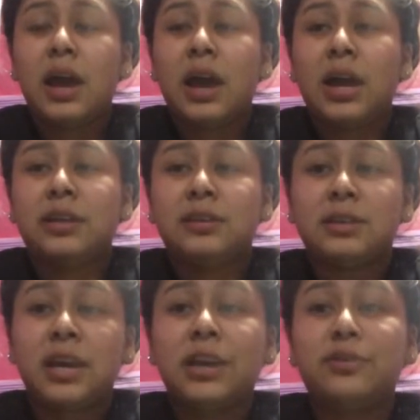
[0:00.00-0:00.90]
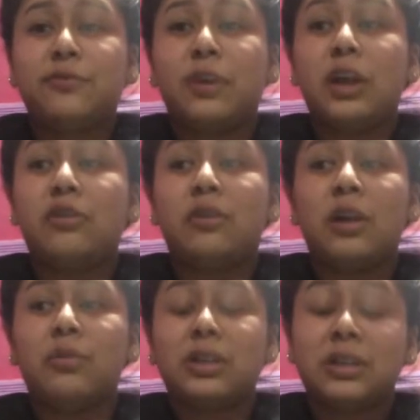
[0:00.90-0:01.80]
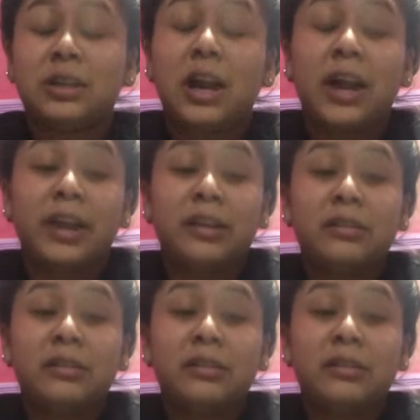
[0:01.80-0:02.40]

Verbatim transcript: I decided to follow along with this guy.